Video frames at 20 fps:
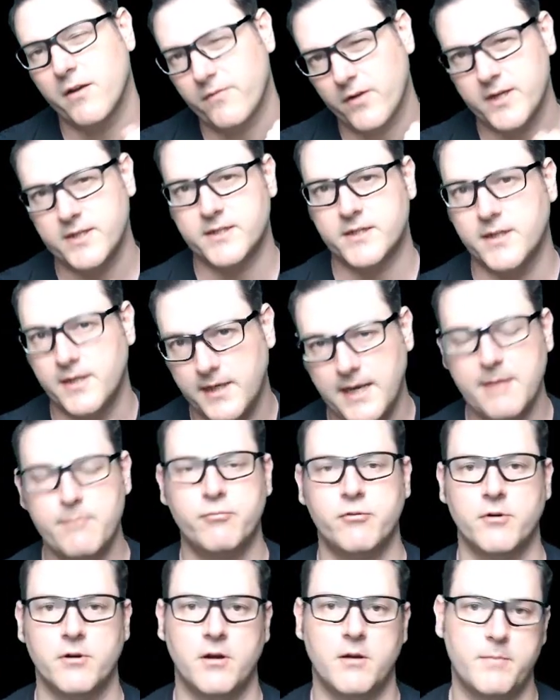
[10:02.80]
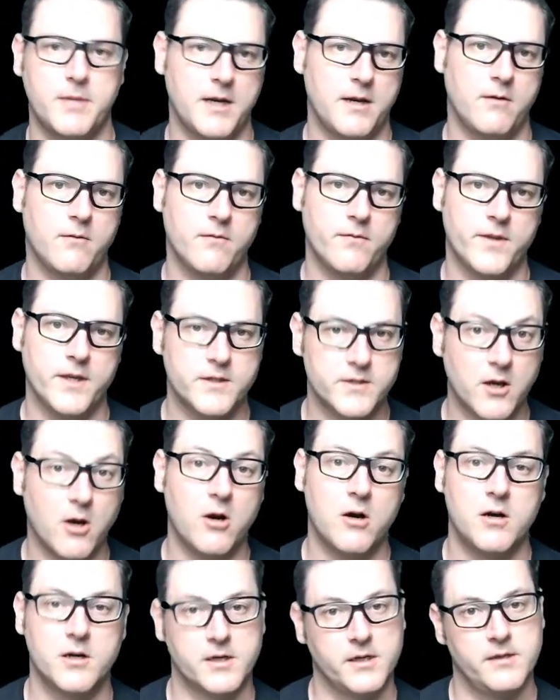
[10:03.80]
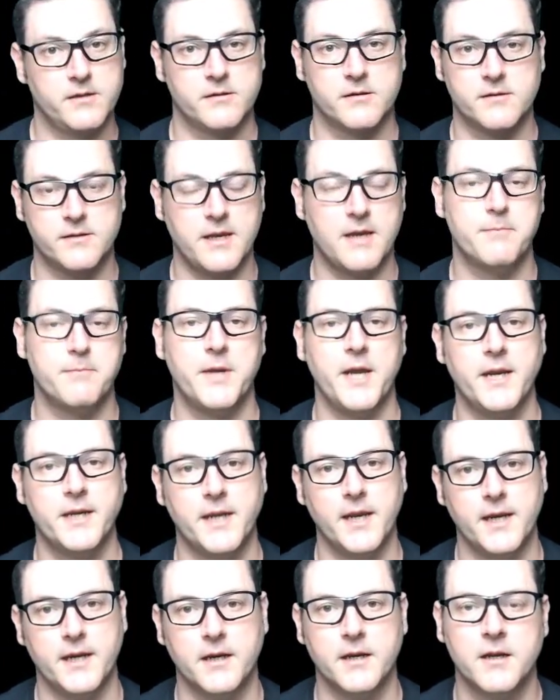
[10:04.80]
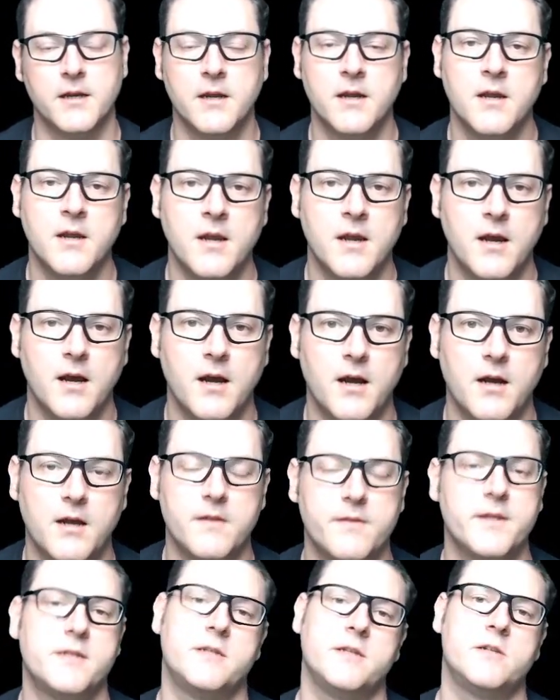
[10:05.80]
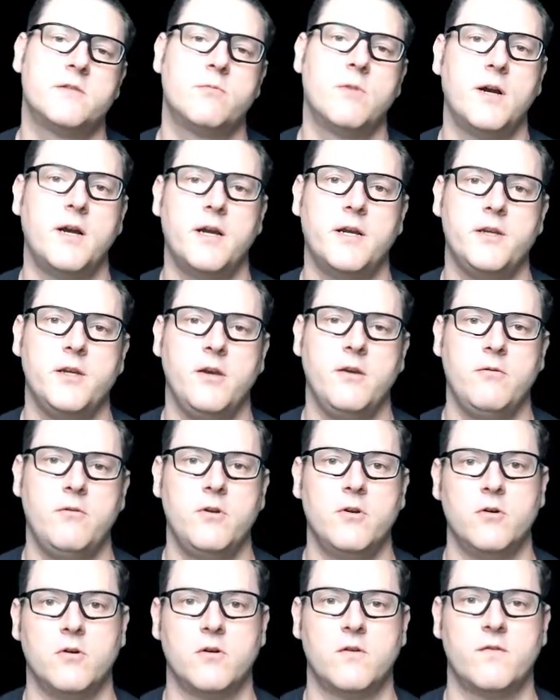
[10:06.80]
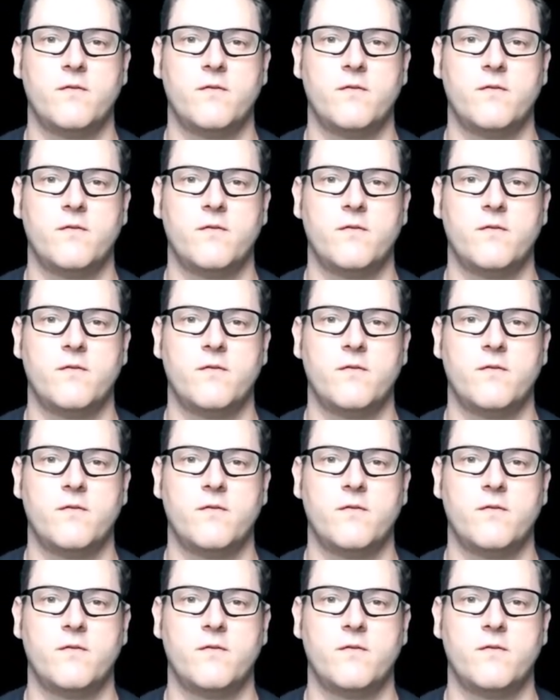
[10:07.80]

very deliberate about the target that they're picking. This is where you look